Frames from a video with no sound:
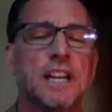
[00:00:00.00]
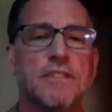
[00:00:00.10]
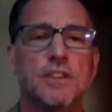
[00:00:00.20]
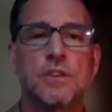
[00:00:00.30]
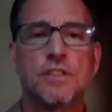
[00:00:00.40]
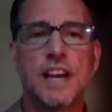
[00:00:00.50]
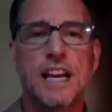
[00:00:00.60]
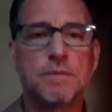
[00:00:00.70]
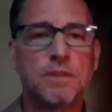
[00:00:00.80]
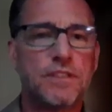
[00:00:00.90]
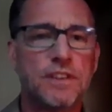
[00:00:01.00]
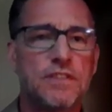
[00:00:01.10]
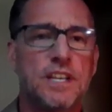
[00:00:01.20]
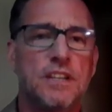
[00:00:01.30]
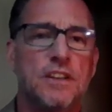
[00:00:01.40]
And if you'd have asked me
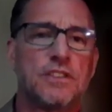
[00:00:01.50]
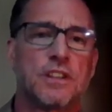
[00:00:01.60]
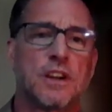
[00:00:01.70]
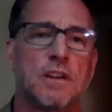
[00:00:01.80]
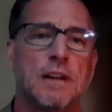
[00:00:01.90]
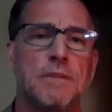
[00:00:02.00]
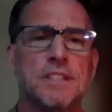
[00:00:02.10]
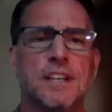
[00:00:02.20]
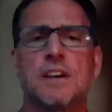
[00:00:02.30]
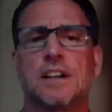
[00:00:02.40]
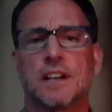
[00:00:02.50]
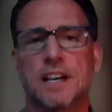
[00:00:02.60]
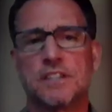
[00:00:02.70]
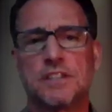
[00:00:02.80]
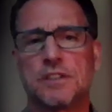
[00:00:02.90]
15 years ago, I would have said, oh,
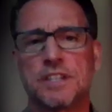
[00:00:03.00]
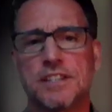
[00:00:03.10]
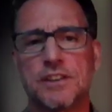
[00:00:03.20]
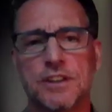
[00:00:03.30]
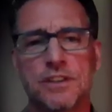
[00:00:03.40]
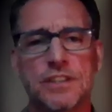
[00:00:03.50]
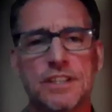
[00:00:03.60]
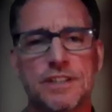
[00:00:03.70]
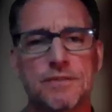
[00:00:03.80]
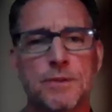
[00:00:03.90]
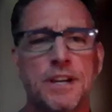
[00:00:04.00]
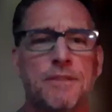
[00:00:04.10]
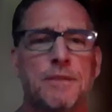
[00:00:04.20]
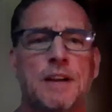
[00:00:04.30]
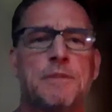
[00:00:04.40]
osteocytes are useless. Why
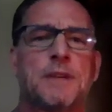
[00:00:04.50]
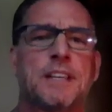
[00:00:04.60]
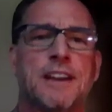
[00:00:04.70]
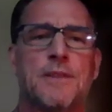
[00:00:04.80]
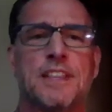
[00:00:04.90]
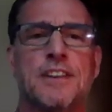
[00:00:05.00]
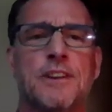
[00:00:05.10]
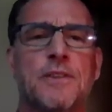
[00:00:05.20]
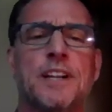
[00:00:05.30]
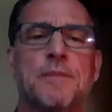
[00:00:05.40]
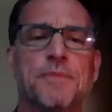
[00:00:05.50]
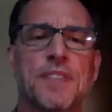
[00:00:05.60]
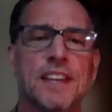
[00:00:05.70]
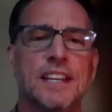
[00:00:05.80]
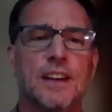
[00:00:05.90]
would we care what they're doing?
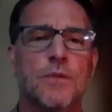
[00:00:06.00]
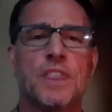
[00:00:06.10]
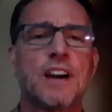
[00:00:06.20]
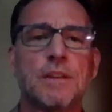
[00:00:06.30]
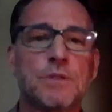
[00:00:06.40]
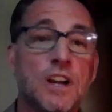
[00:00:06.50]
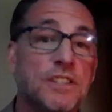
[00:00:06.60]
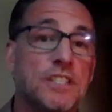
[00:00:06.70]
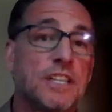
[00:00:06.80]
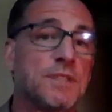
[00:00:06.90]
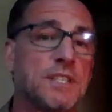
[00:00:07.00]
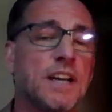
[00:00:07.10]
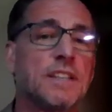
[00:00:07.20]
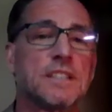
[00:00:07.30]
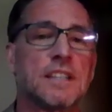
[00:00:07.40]
We thought it was all stem
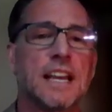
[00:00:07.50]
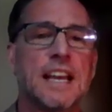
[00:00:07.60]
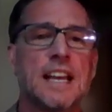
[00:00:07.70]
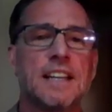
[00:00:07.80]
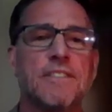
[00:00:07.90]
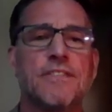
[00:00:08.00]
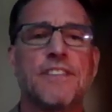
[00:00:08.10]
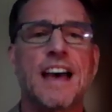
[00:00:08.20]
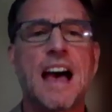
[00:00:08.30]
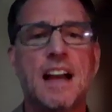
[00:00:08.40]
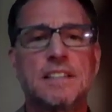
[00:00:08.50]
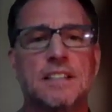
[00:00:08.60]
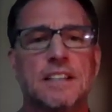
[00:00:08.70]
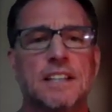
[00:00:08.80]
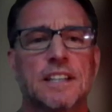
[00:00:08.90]
cells. And in fact,
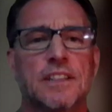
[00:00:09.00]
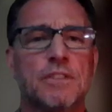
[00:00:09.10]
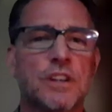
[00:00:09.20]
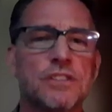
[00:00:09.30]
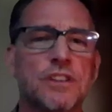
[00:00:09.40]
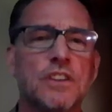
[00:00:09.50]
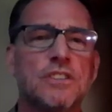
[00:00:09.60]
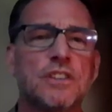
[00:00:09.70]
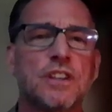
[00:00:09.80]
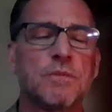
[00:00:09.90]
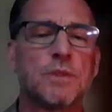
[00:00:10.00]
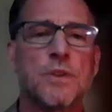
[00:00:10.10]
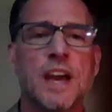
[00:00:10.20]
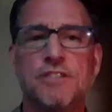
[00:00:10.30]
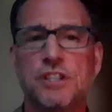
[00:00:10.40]
the results aren't as good when you
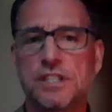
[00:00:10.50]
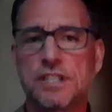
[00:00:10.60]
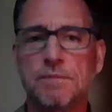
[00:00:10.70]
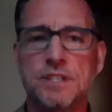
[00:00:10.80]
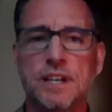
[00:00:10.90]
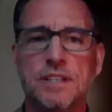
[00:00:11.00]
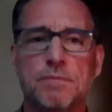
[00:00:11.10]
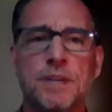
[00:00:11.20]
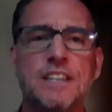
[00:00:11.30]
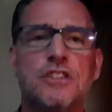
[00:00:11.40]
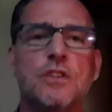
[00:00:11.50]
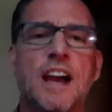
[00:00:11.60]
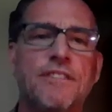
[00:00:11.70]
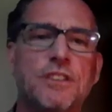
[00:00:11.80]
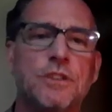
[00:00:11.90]
have just stem cells, because you
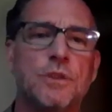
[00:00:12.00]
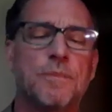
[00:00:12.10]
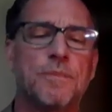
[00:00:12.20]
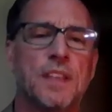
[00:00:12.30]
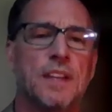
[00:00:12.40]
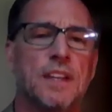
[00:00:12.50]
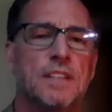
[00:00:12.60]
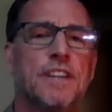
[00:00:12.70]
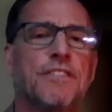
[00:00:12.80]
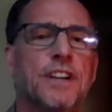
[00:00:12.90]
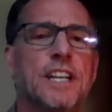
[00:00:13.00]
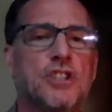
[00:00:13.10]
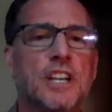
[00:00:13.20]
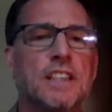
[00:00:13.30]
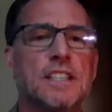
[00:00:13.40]
have to
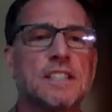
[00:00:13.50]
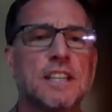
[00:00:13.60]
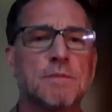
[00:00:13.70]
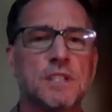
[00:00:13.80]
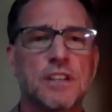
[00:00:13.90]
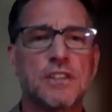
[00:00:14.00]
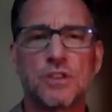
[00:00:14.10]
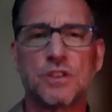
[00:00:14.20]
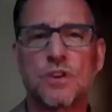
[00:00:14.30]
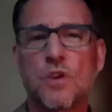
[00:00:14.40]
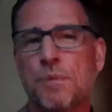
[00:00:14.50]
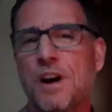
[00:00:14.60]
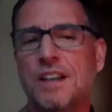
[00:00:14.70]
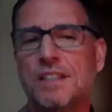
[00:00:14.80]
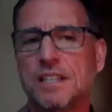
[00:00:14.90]
differentiate the stem cells. So there's a whole
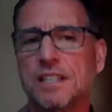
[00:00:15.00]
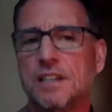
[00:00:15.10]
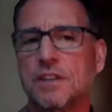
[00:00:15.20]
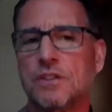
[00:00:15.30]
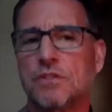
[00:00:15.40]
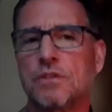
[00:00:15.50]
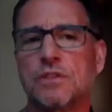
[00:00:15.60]
process that goes through.